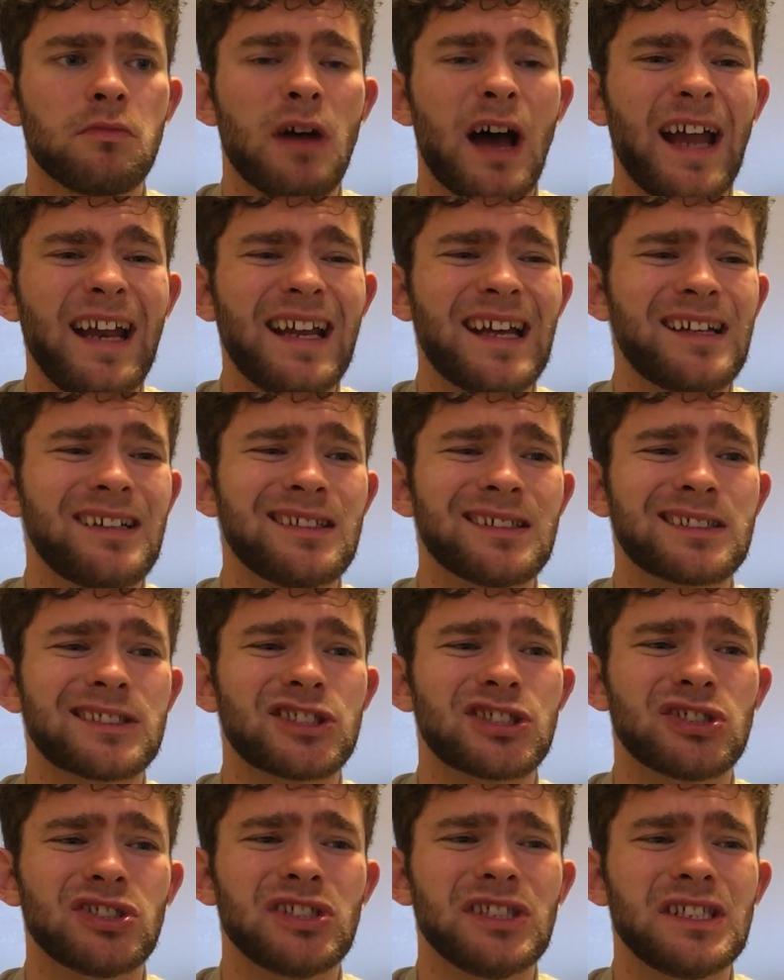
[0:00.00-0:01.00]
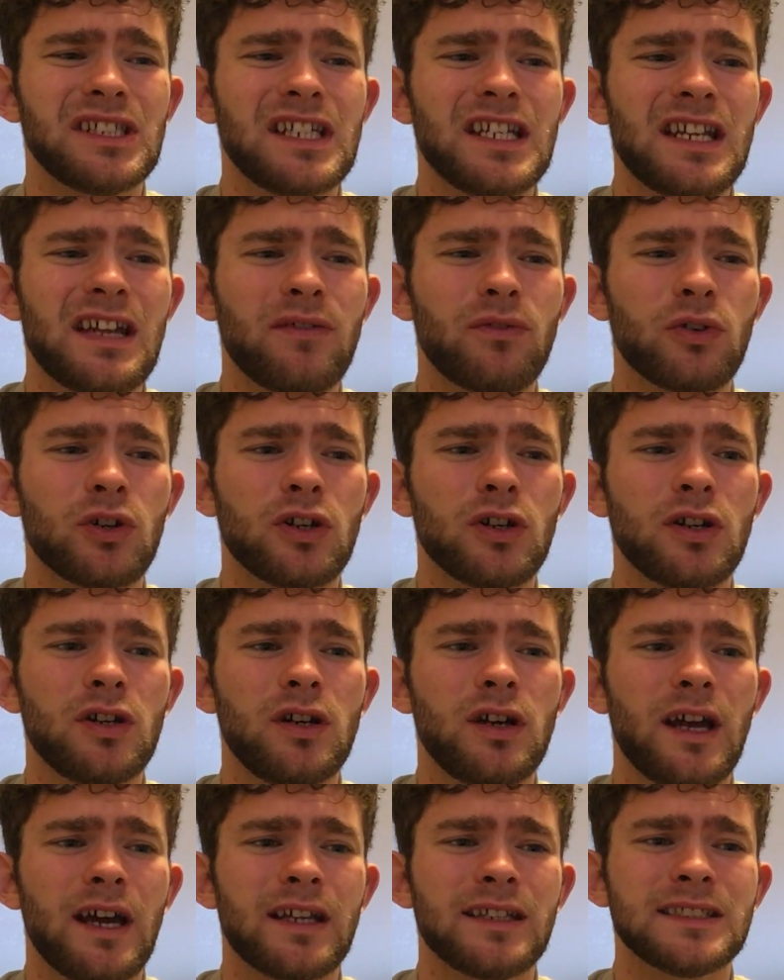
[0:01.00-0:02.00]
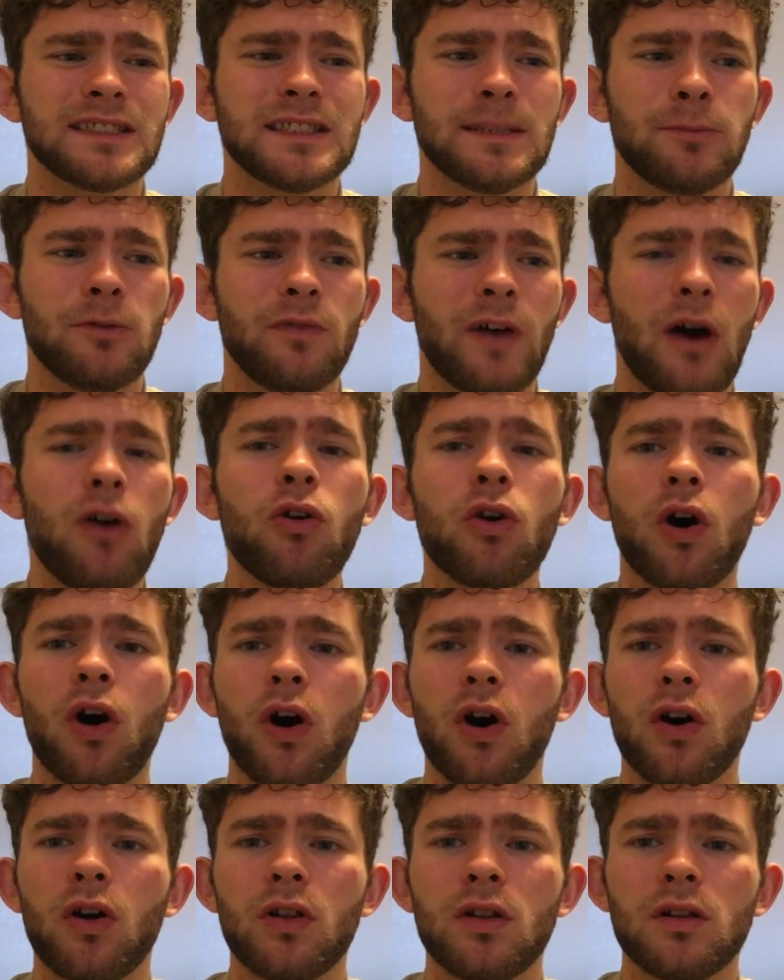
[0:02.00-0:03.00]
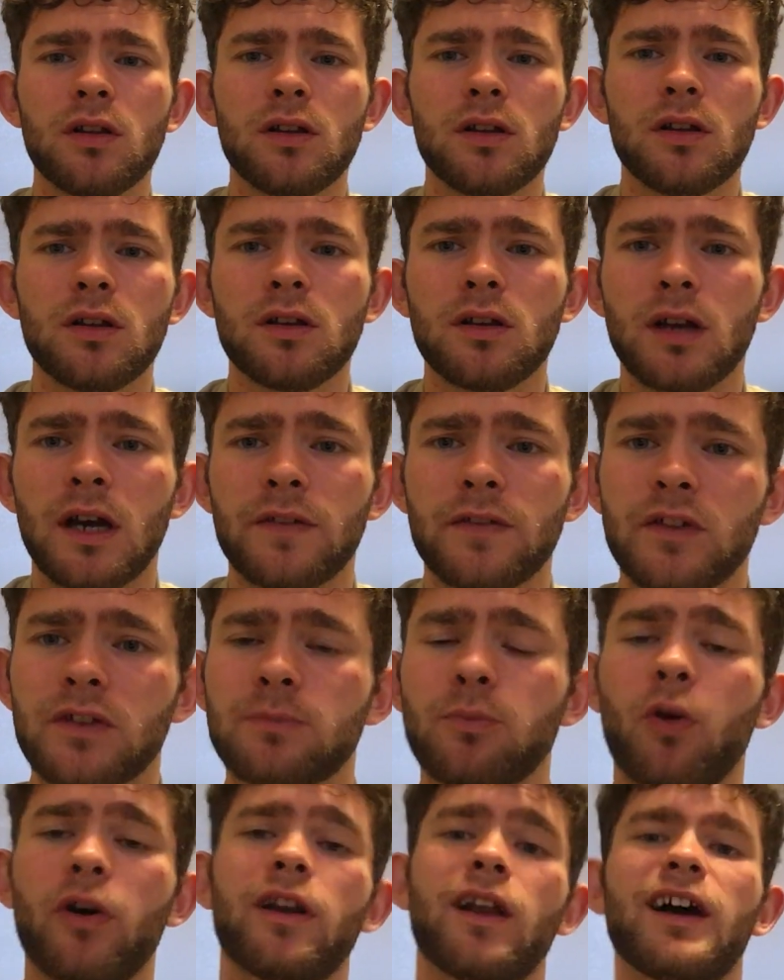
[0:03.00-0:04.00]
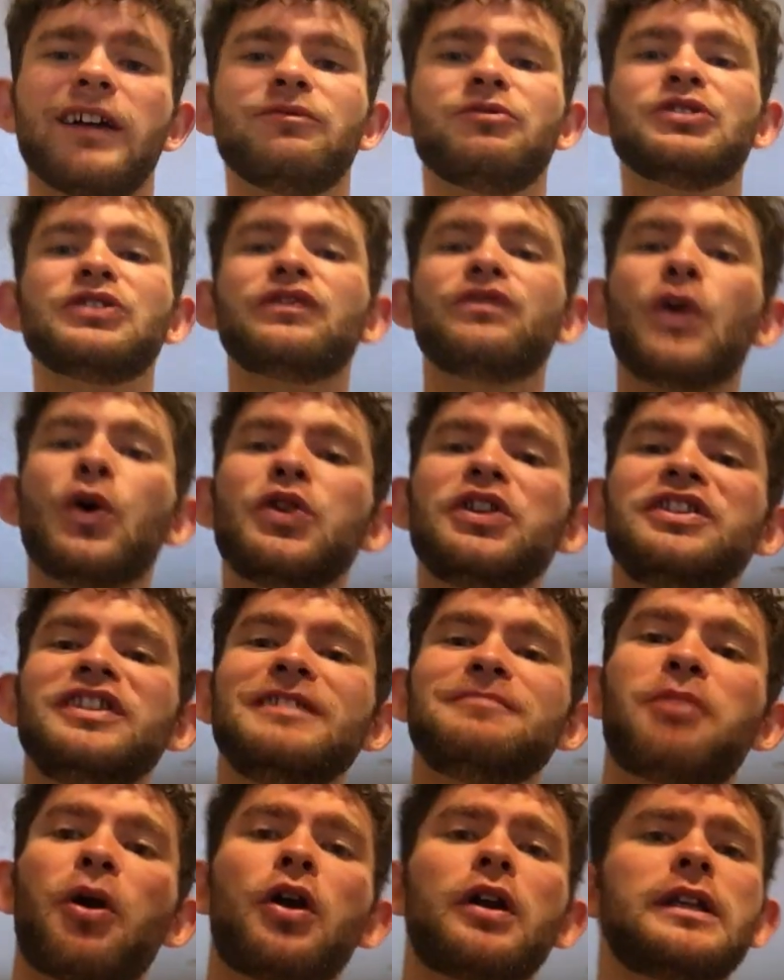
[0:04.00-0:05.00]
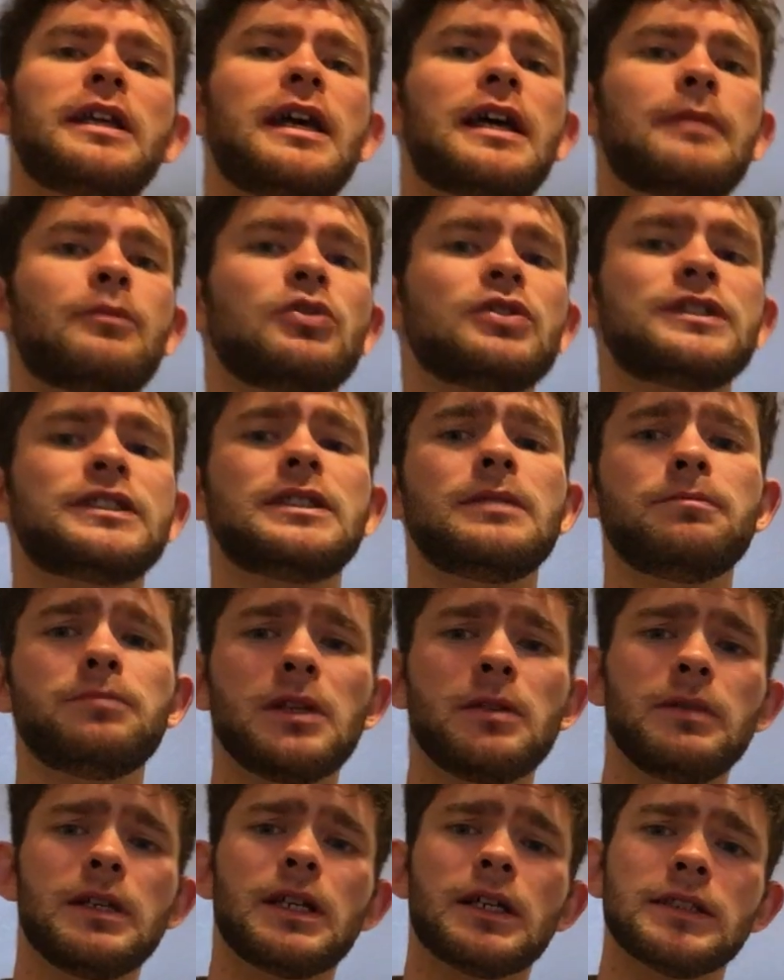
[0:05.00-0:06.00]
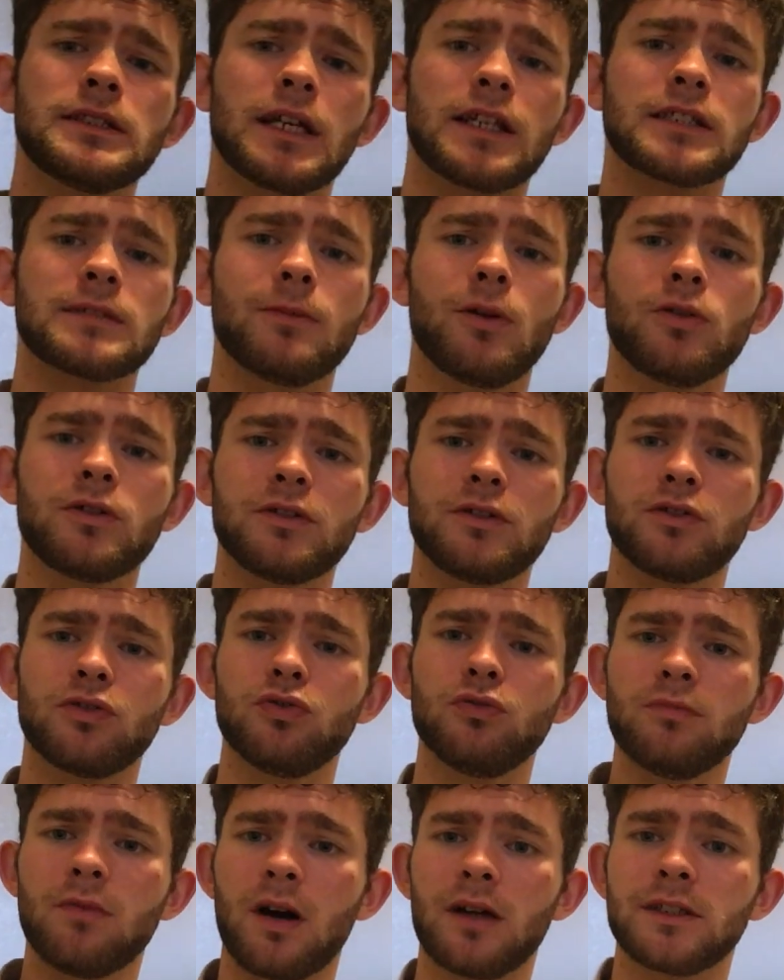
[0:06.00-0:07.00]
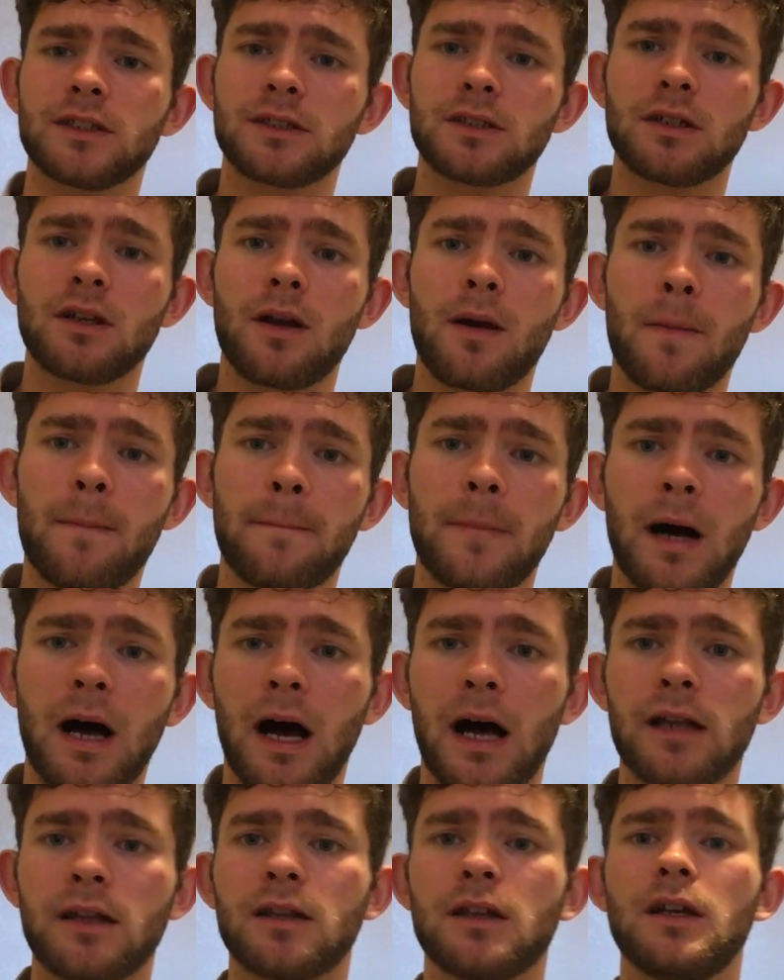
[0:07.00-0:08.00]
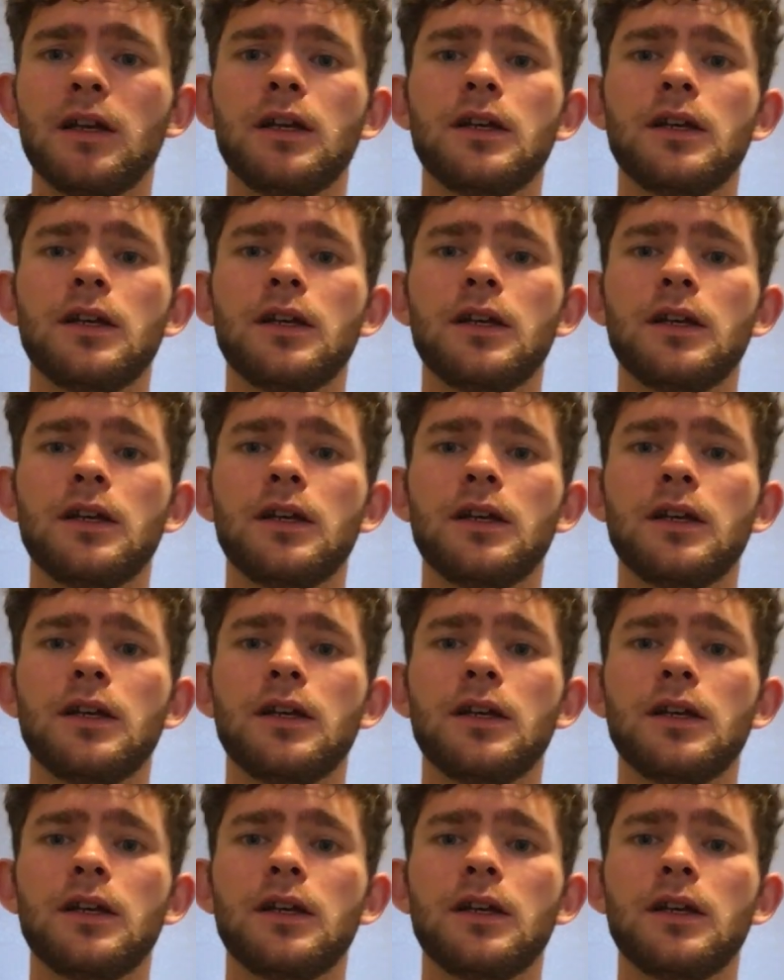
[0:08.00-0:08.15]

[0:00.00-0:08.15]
I actually never had a sip of alcohol. At this point, I was voted the party animal simply because I smoked too much pot.